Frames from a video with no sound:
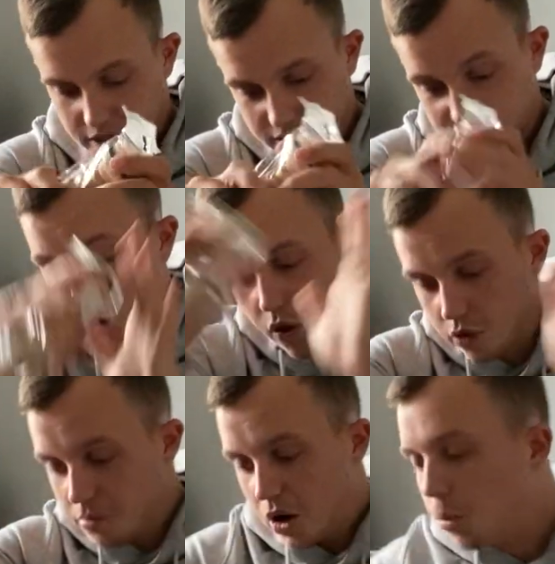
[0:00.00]
It's
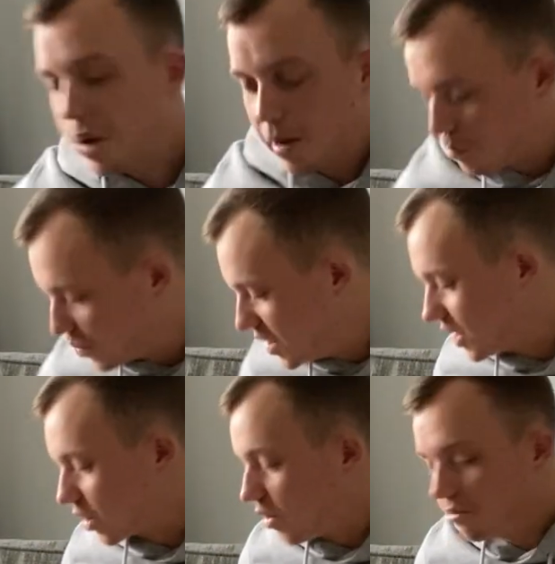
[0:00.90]
all about pampering
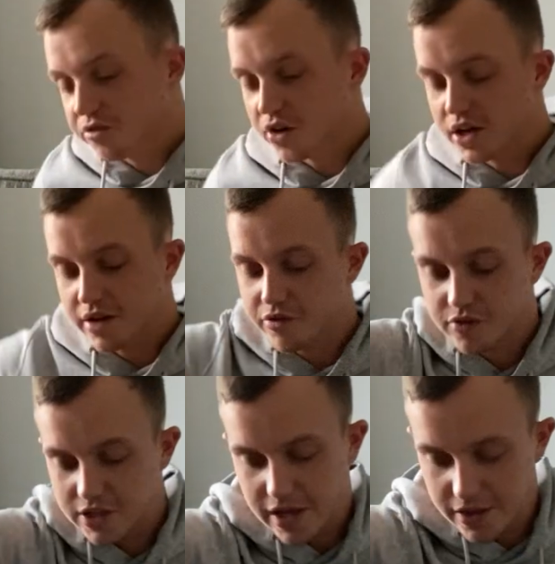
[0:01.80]
and comfort and
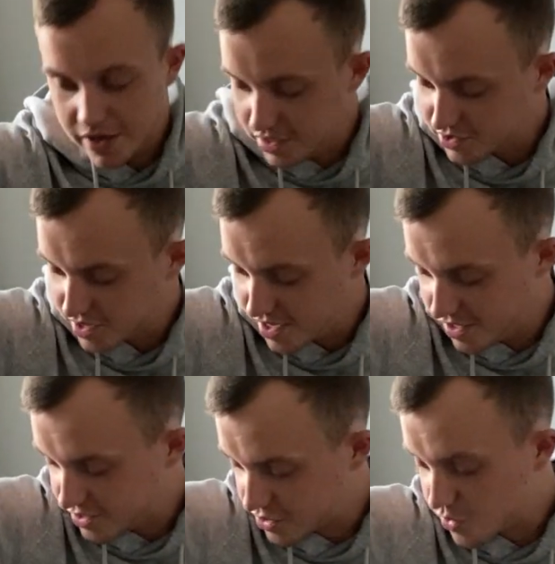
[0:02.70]
everything like that.
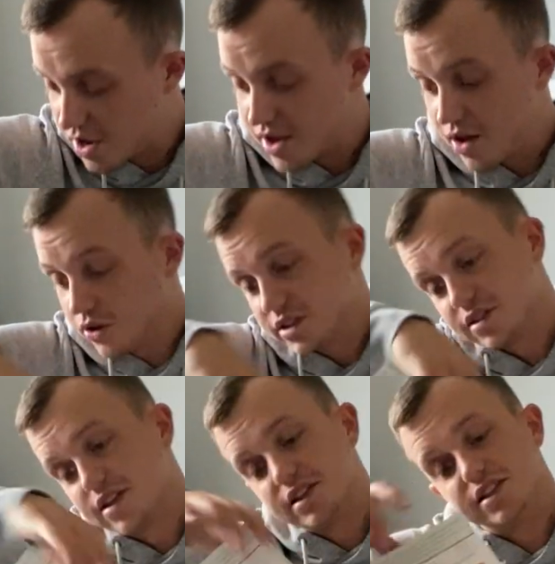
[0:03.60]
It's great.
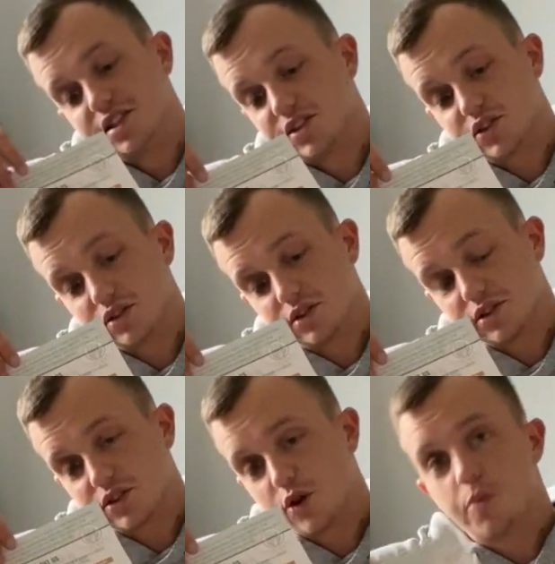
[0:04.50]
Honestly, this is
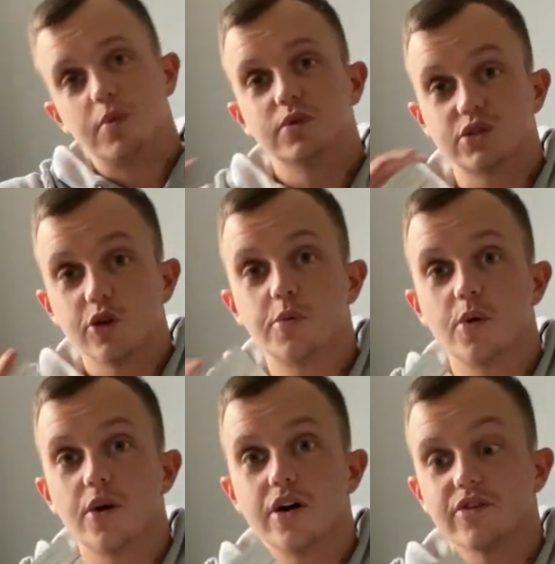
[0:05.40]
super
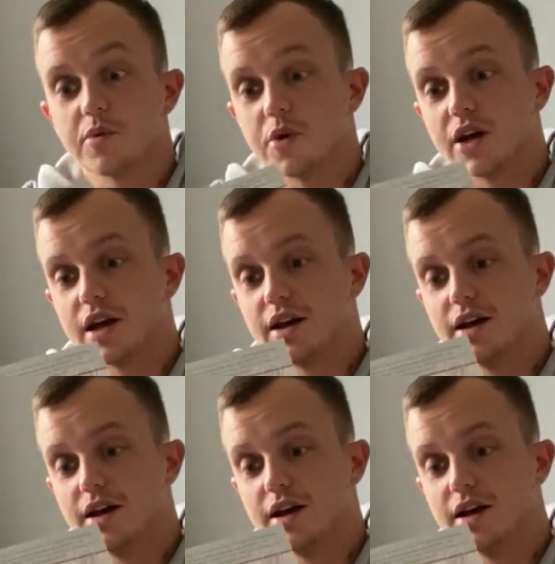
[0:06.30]
worth the money.